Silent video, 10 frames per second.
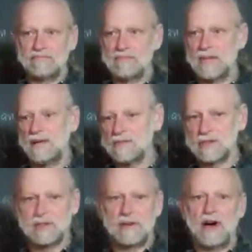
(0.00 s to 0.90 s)

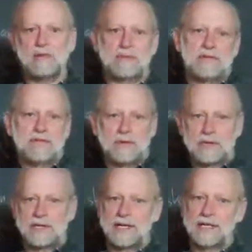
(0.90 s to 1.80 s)
never taught
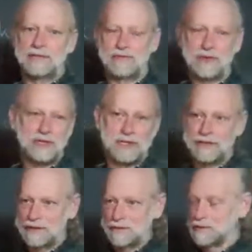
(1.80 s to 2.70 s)
before. Uh, the first
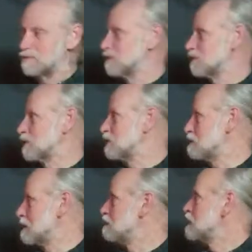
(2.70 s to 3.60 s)
year it was real clear
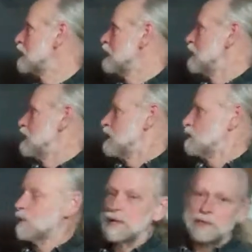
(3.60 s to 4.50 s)
to me.
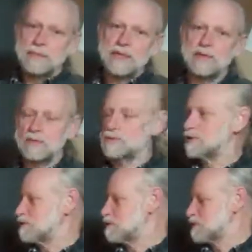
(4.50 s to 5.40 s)
Well, the big news
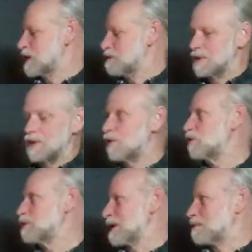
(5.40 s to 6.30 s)
is there's going to be
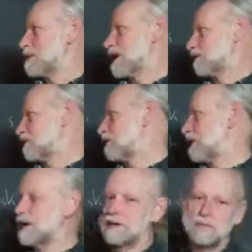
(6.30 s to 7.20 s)
no Macbeth.
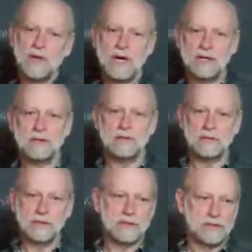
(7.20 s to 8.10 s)
I am not
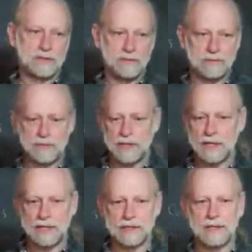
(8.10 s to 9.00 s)
going to
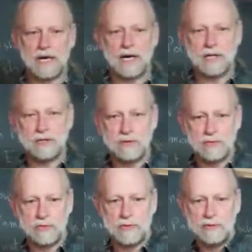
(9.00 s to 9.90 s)
uh, guide you
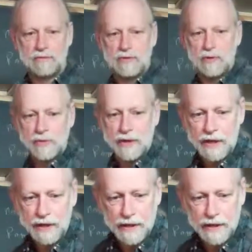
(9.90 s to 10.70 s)
through a viewing